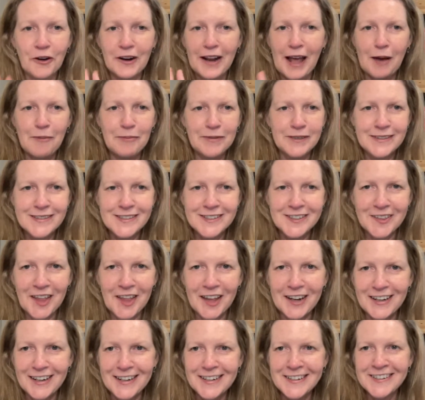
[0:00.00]
what
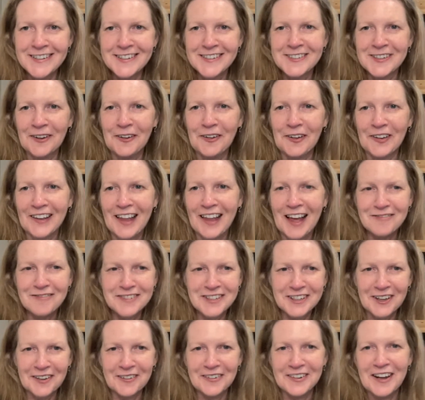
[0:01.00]
happens at that end, so I'll
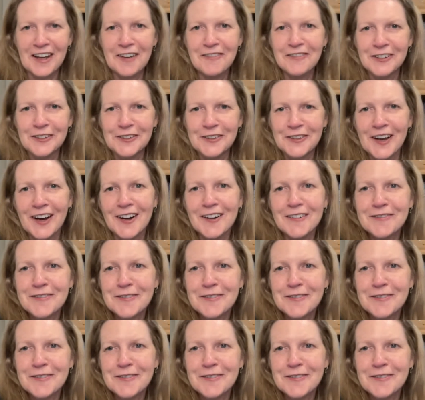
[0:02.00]
have to go and have a look